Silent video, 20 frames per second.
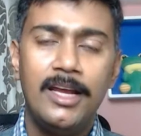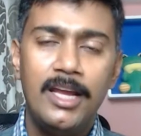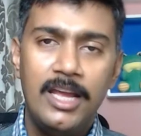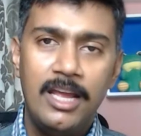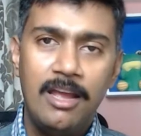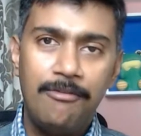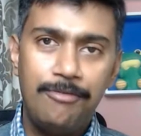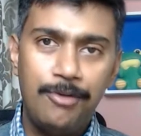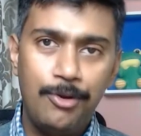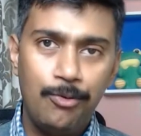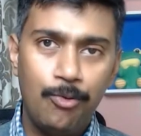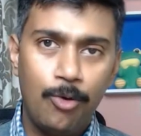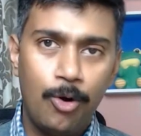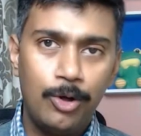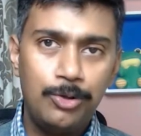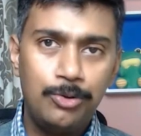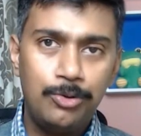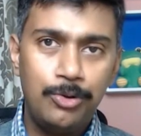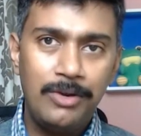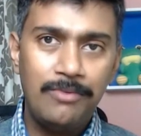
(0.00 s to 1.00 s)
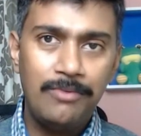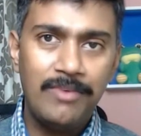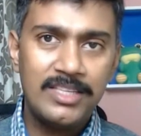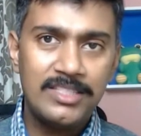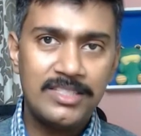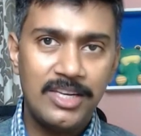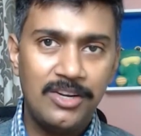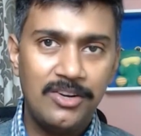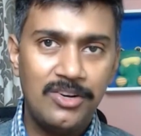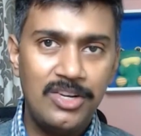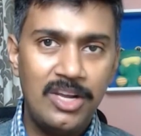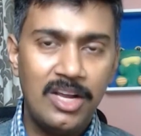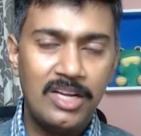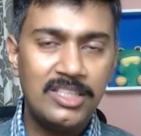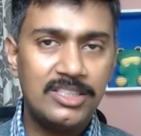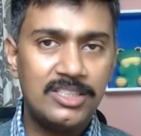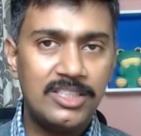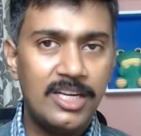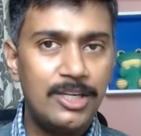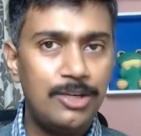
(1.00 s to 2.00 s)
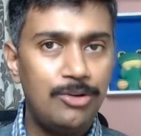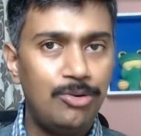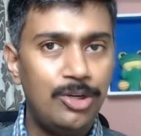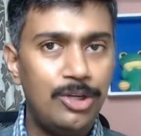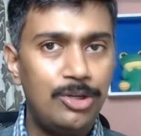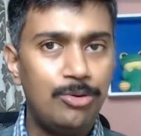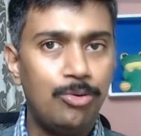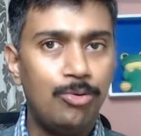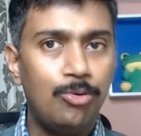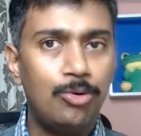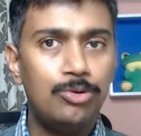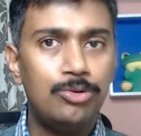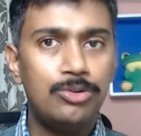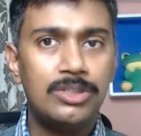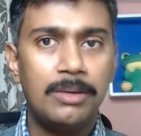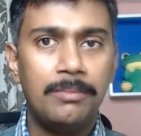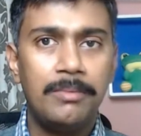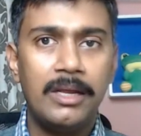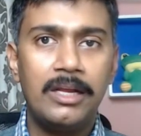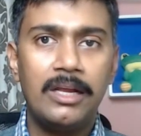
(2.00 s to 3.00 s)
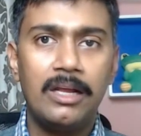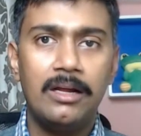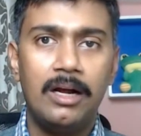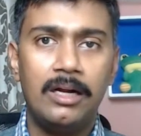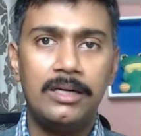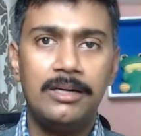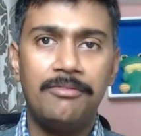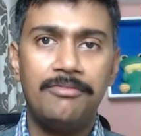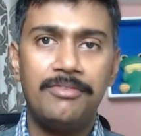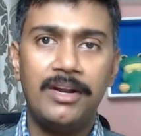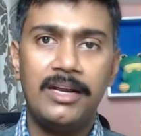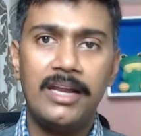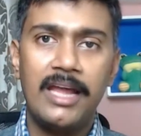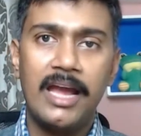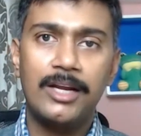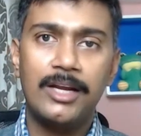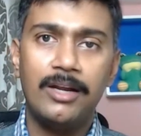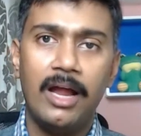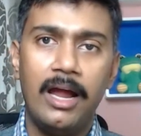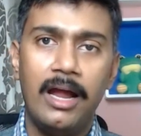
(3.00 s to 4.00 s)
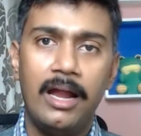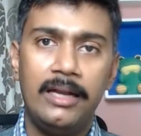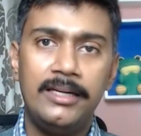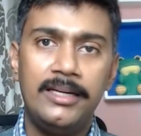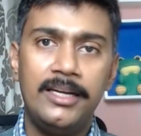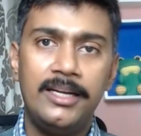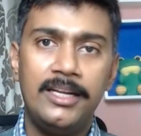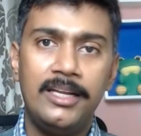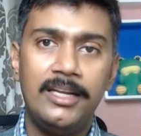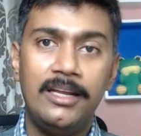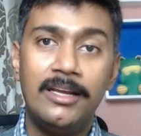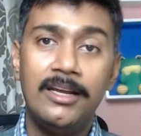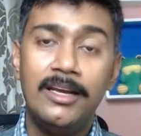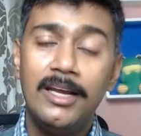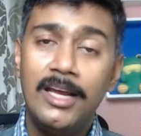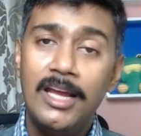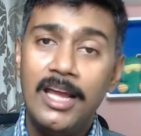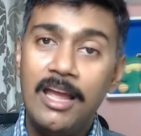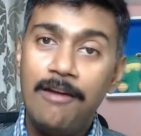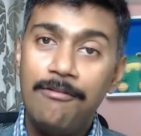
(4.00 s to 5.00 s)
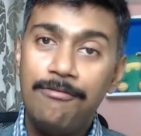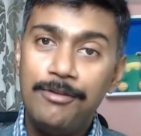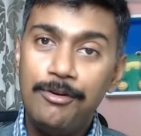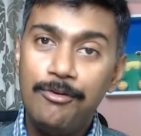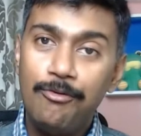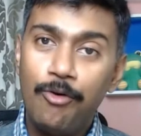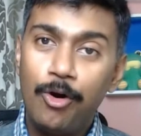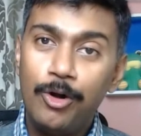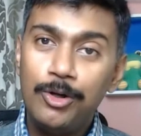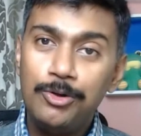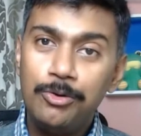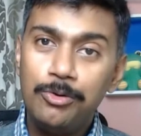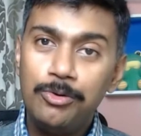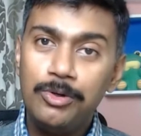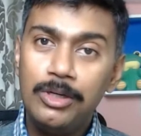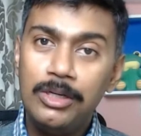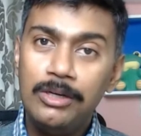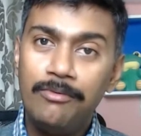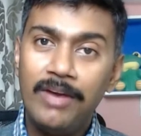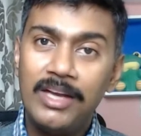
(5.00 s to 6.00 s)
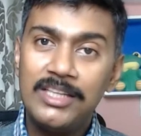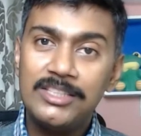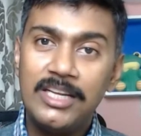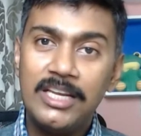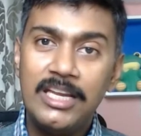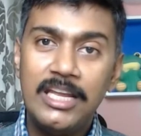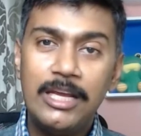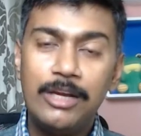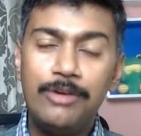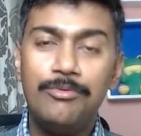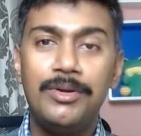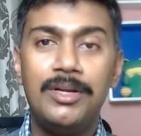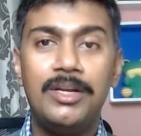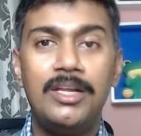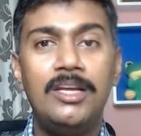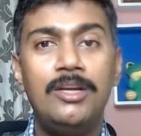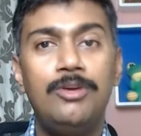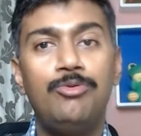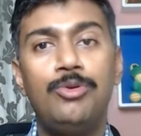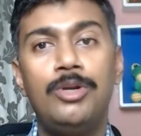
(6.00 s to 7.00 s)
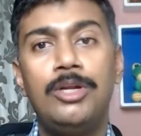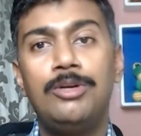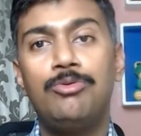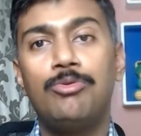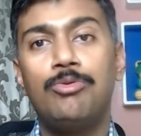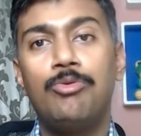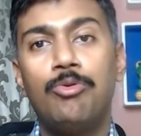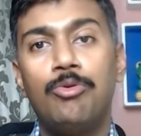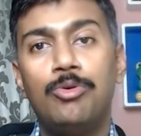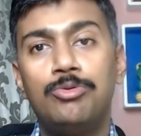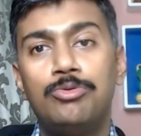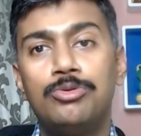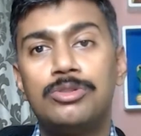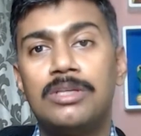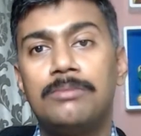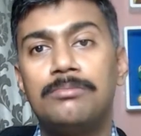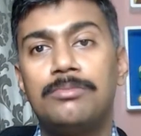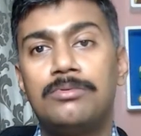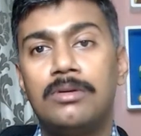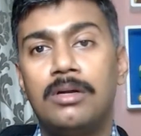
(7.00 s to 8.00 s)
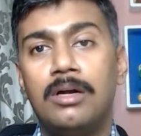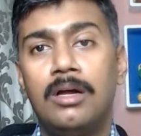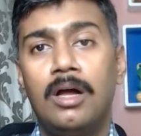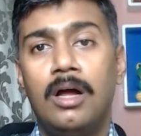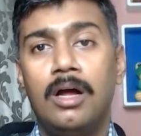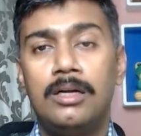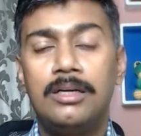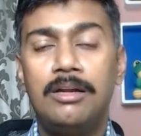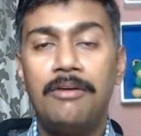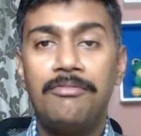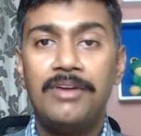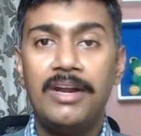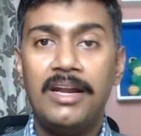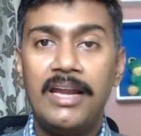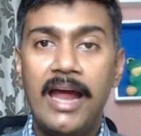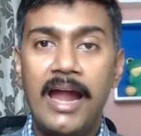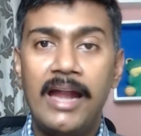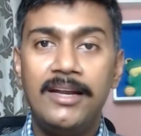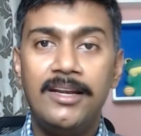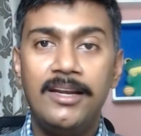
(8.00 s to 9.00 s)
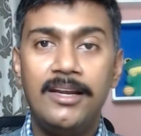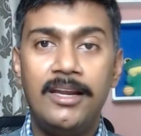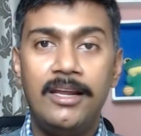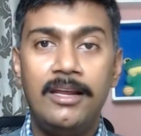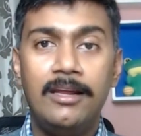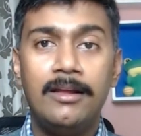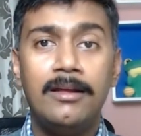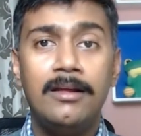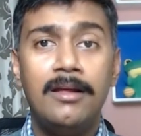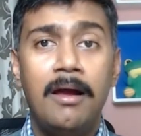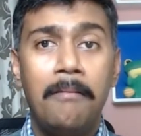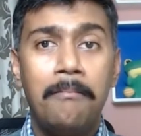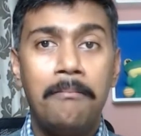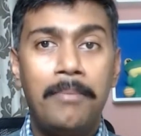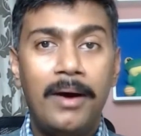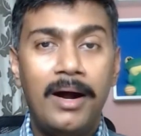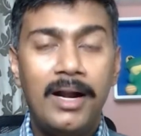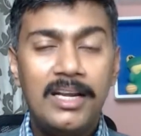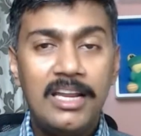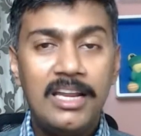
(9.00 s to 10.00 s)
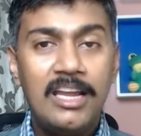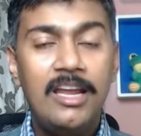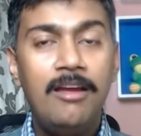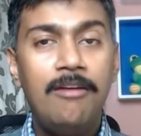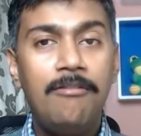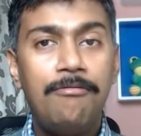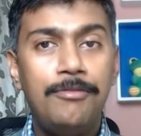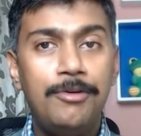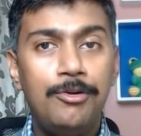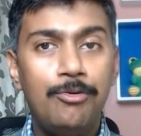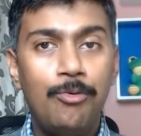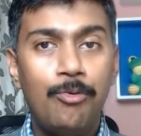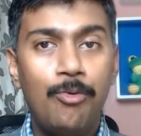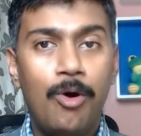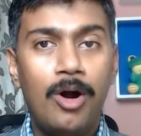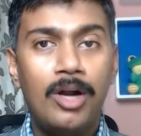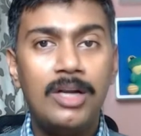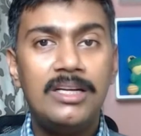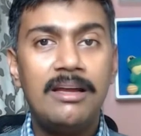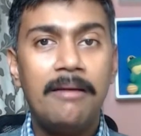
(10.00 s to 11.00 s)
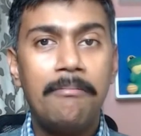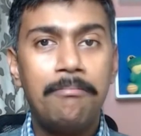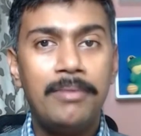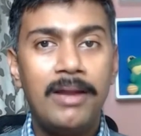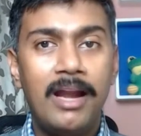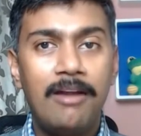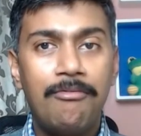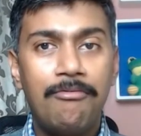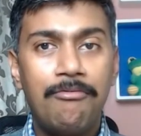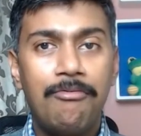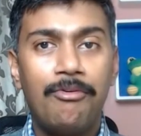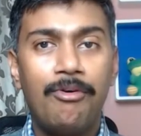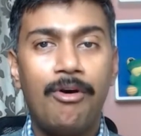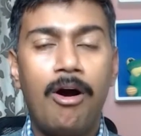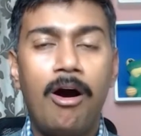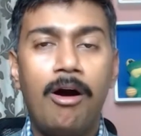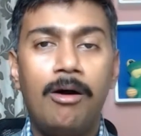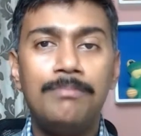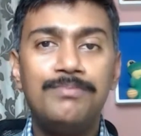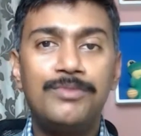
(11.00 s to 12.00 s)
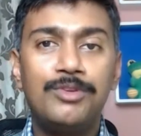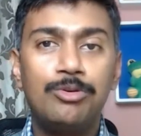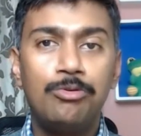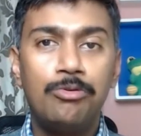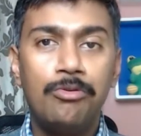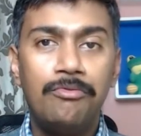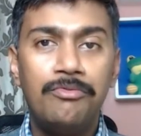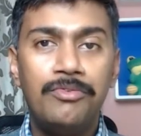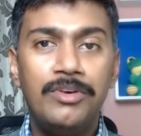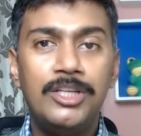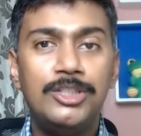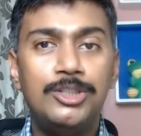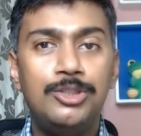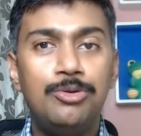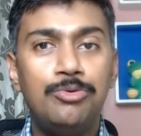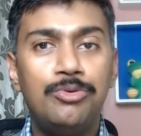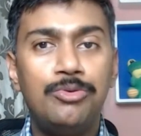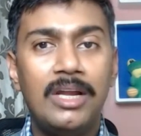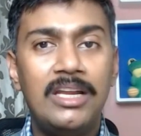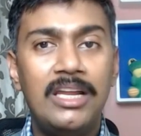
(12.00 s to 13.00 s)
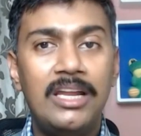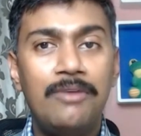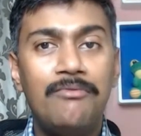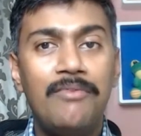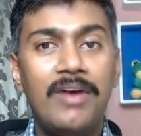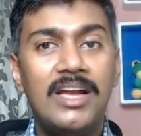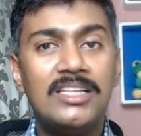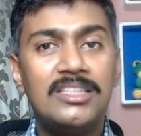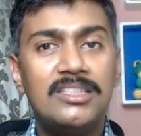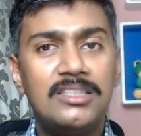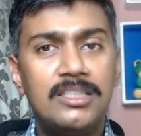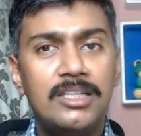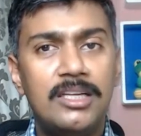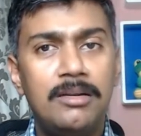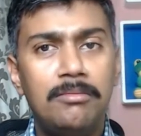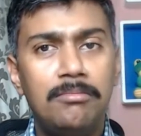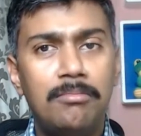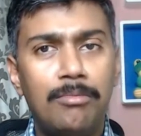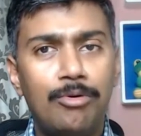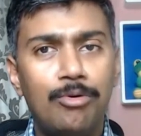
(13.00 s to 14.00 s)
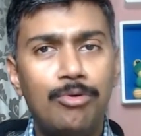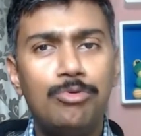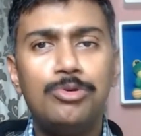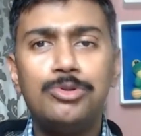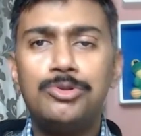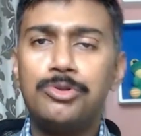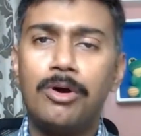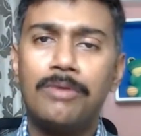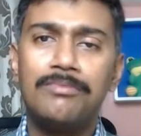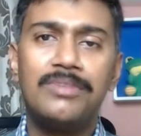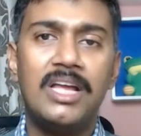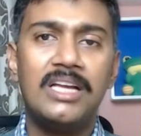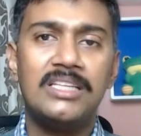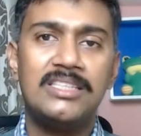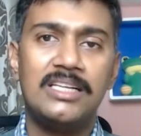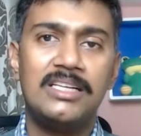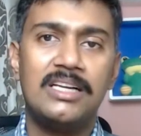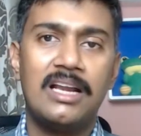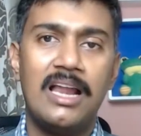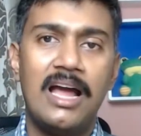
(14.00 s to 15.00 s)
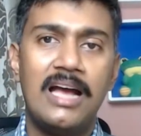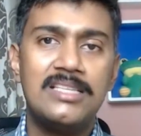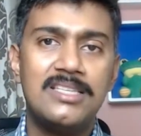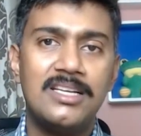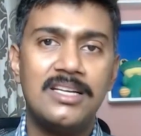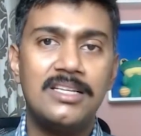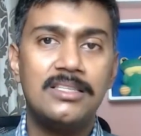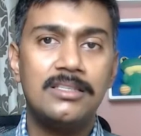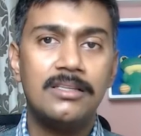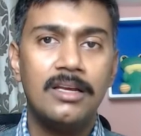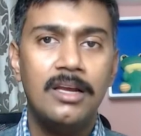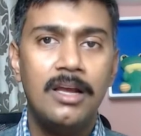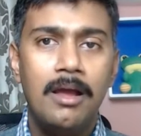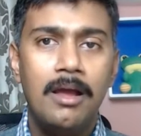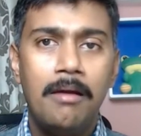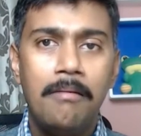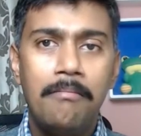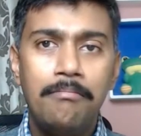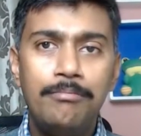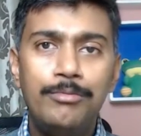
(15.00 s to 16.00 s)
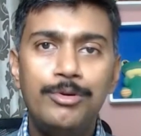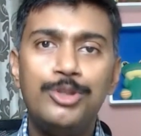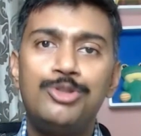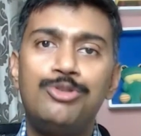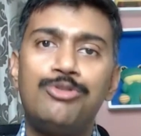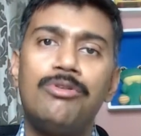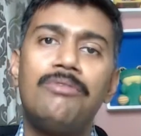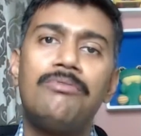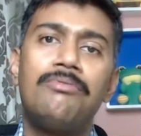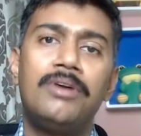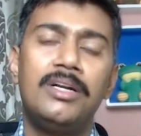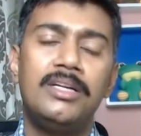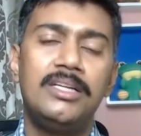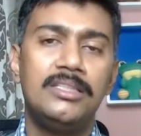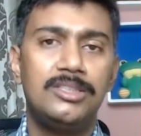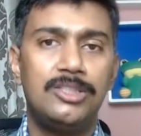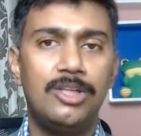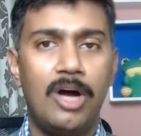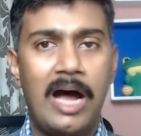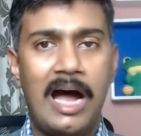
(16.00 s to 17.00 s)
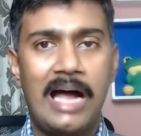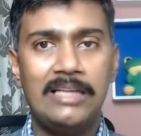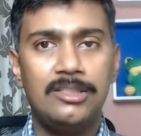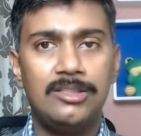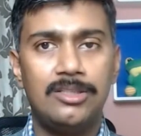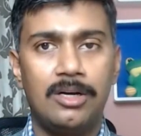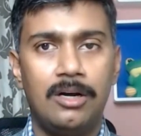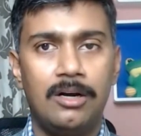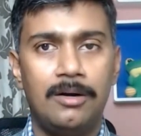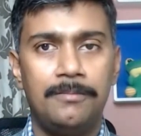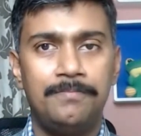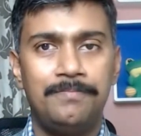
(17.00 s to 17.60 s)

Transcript: If you want to invest in real estate, you need to go to some uh, different entity. If you want to invest in equity, you need to go to some different entity. But if you want a platform through which you can invest in most of the asset classes, mutual fund is the answer.